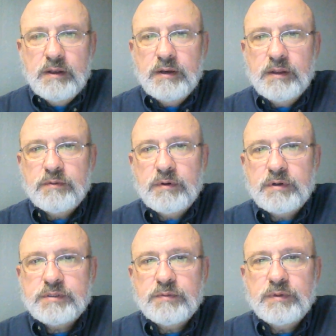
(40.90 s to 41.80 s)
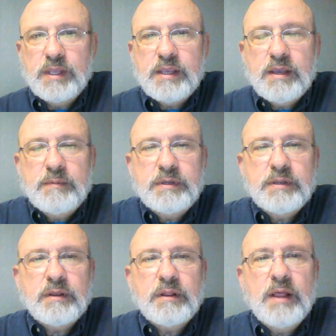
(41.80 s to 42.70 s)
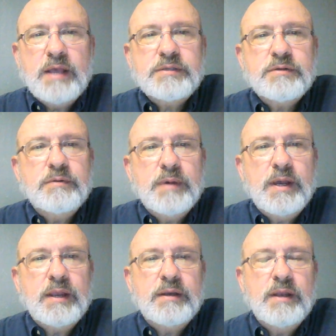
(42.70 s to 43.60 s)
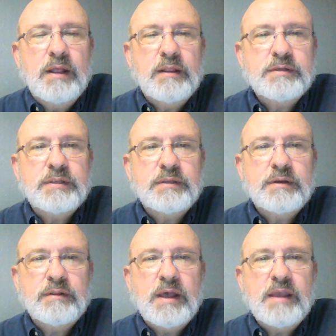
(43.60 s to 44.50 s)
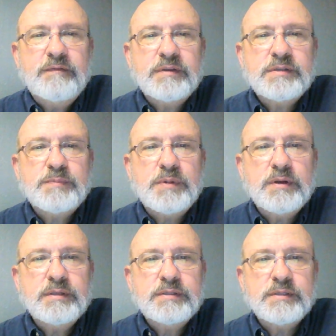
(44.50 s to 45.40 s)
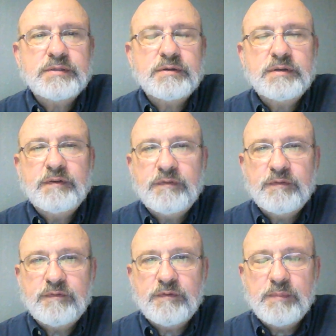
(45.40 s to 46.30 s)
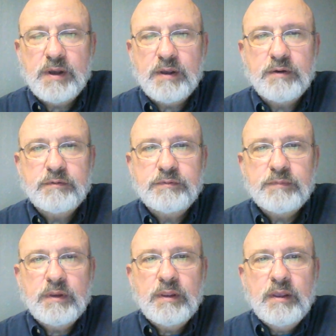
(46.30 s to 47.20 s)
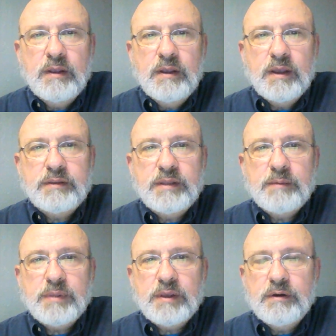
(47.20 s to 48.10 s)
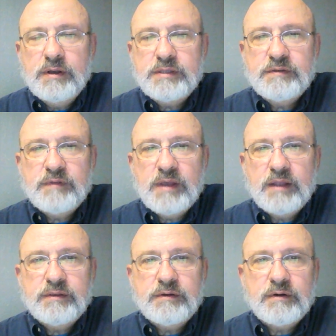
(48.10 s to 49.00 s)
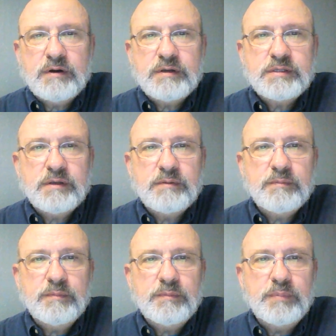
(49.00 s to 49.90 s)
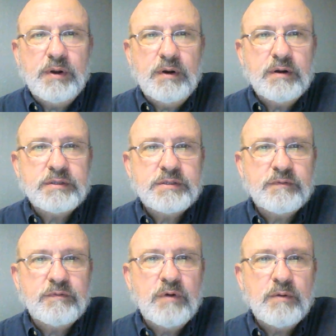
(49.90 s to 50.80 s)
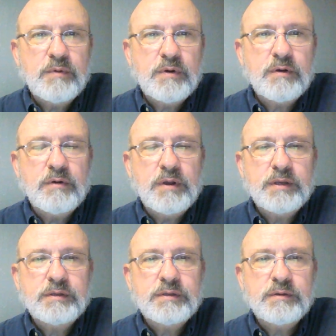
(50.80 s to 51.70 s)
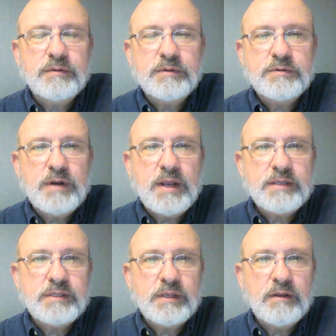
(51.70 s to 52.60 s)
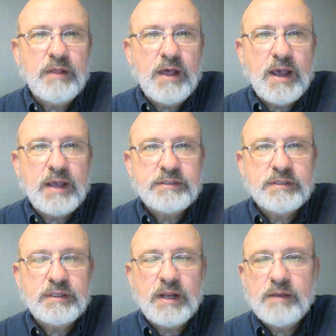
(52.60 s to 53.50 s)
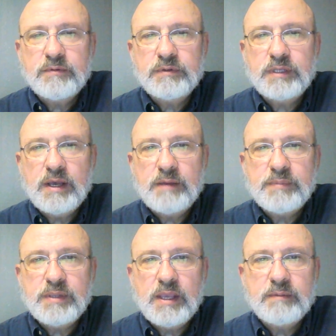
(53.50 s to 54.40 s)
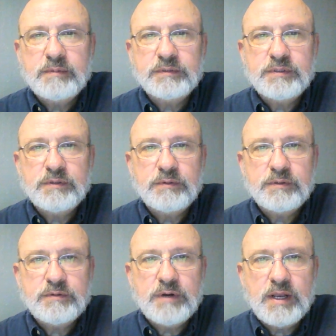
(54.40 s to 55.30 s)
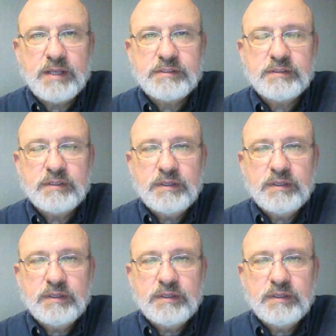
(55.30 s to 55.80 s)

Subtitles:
In other words, when they come into the classroom, I acknowledge that their life experiences are different from my own, and that because of that, there are some parts of what we're going to address in class that I will not be able to address